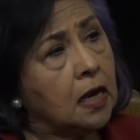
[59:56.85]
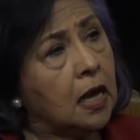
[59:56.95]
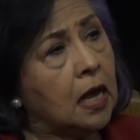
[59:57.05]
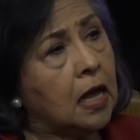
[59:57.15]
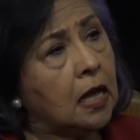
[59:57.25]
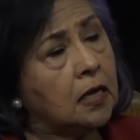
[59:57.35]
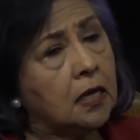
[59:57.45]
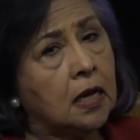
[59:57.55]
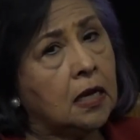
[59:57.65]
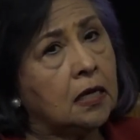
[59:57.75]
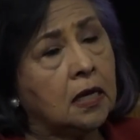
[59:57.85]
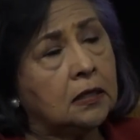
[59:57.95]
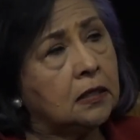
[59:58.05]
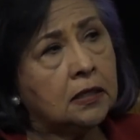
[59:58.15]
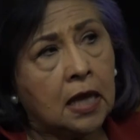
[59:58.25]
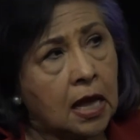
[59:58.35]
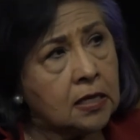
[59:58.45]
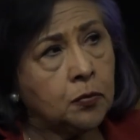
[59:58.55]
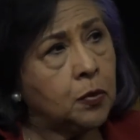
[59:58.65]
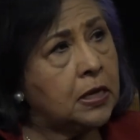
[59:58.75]
And, and
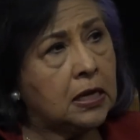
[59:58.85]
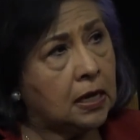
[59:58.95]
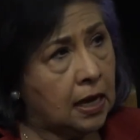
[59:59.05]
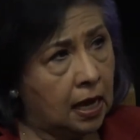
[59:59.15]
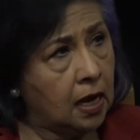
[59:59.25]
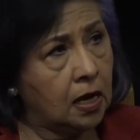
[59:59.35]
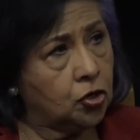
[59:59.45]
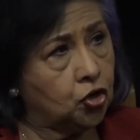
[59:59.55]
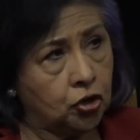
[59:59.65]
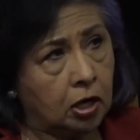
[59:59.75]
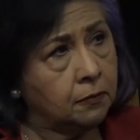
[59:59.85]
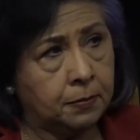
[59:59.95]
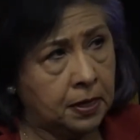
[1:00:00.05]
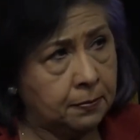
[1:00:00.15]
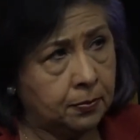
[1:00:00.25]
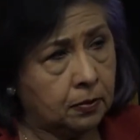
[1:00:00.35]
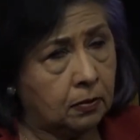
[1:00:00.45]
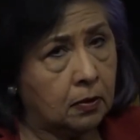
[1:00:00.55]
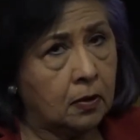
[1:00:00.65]
unless we engage young people,